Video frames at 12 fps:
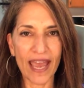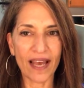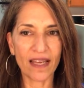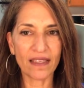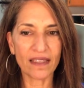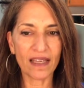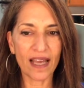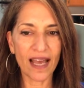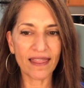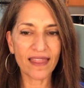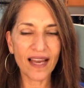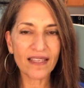And
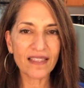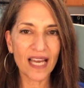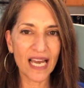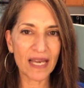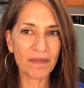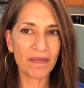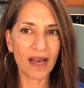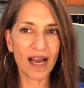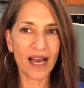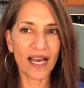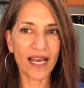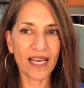at that time,
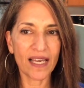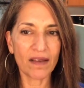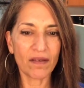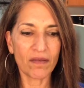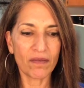I